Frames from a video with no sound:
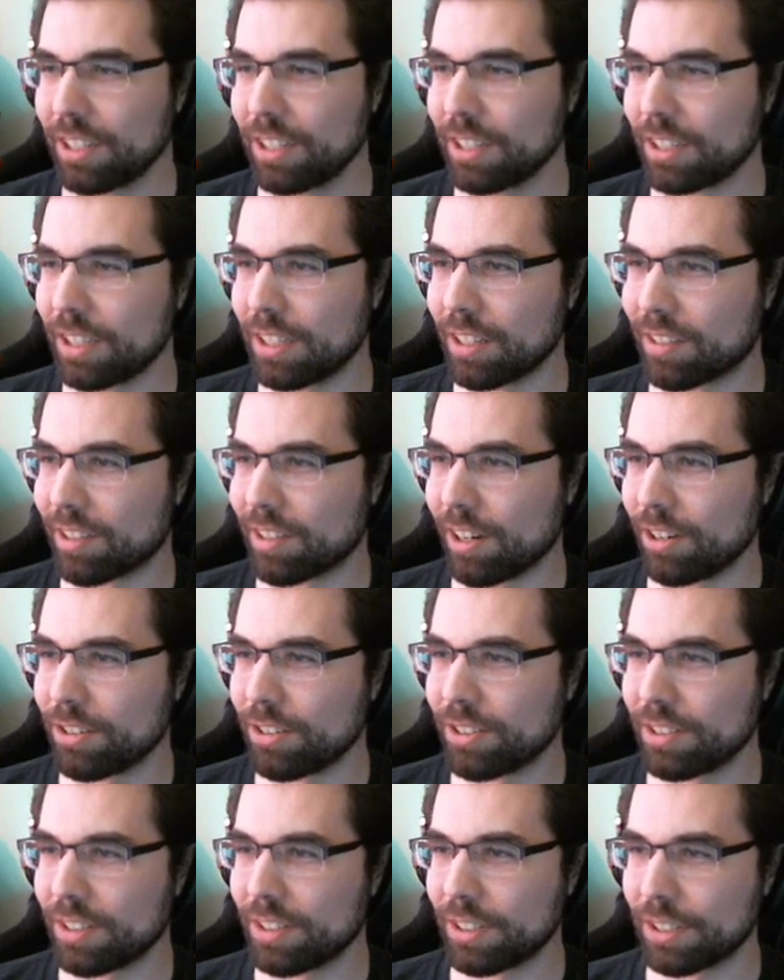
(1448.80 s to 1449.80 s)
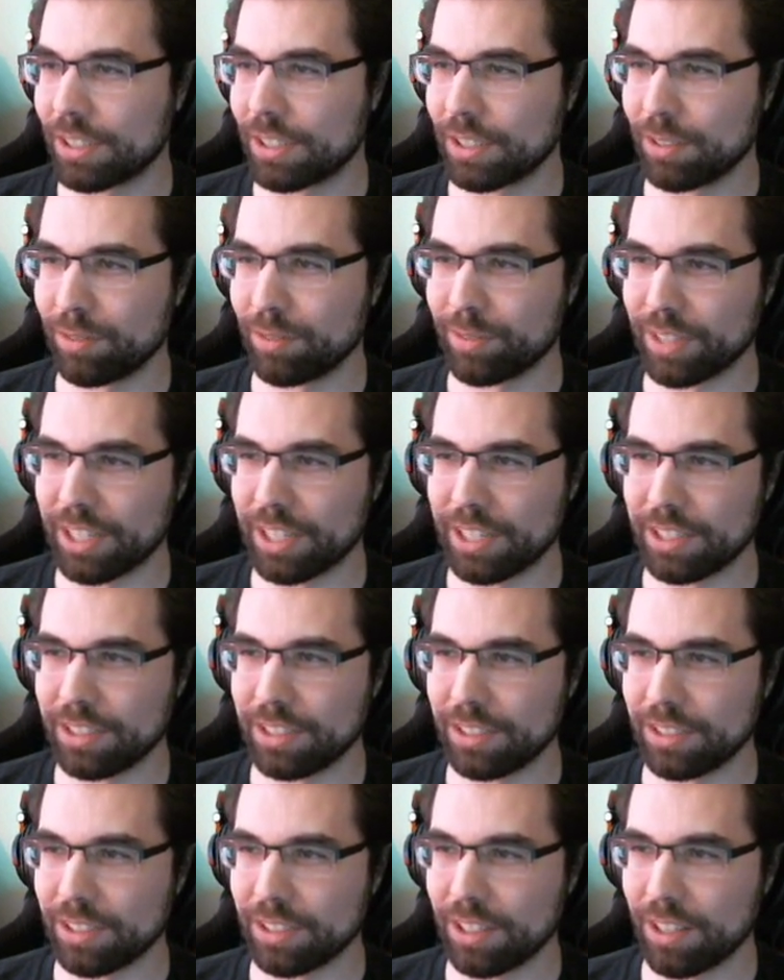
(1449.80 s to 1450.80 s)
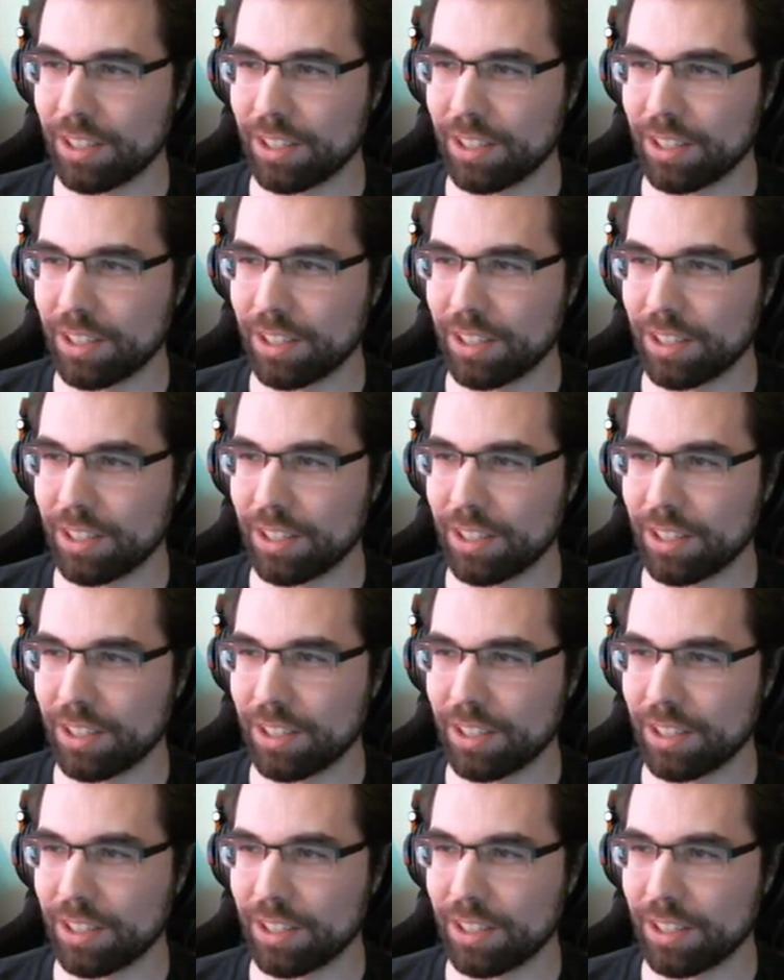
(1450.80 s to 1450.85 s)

It's hard to give a